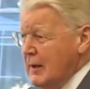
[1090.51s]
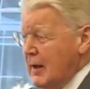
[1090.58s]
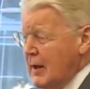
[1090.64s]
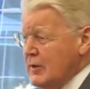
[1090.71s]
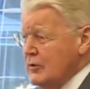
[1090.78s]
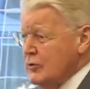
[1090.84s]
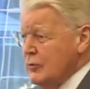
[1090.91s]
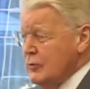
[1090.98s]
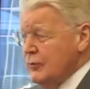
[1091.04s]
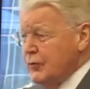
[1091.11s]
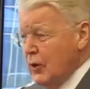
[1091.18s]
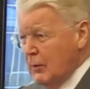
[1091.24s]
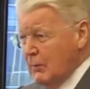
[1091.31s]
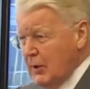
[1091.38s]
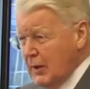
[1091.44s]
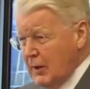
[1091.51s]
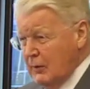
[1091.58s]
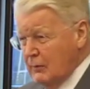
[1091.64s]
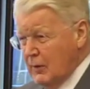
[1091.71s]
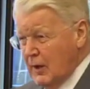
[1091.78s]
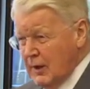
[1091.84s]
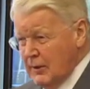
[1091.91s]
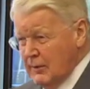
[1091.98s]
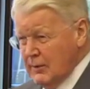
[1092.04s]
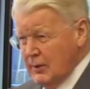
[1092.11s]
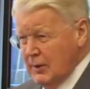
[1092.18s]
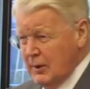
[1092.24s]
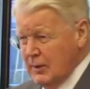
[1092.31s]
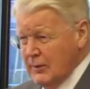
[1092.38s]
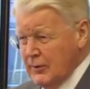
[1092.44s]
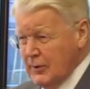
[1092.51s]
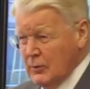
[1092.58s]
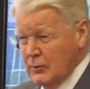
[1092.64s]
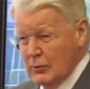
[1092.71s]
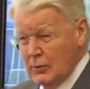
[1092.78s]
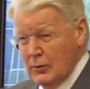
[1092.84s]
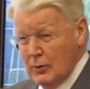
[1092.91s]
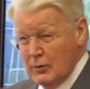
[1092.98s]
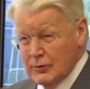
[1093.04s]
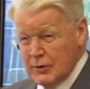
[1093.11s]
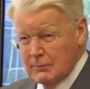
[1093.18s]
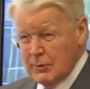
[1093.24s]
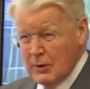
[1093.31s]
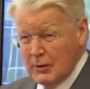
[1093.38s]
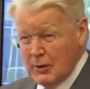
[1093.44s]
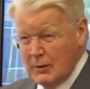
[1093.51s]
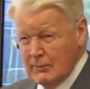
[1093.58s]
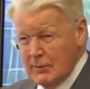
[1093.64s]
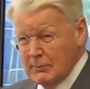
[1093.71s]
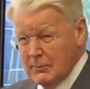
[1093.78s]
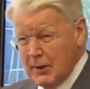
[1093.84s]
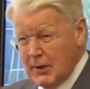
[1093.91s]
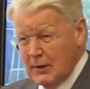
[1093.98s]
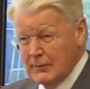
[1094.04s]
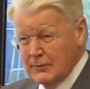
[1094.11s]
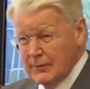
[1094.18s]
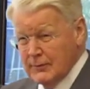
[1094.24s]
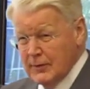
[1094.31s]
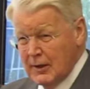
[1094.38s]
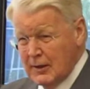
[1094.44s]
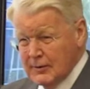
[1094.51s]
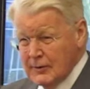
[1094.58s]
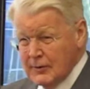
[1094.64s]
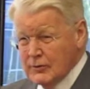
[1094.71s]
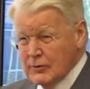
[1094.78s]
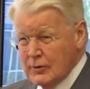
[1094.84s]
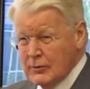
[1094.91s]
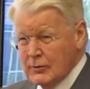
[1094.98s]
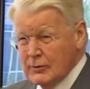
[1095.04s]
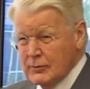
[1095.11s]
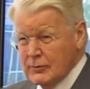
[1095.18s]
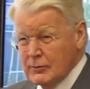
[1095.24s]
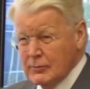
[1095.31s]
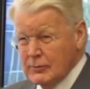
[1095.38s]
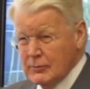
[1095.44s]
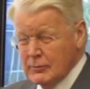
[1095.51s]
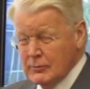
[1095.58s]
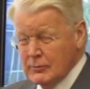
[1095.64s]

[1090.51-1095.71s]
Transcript: is to formally invite the Global Ocean Program on behalf of the Arctic Circle to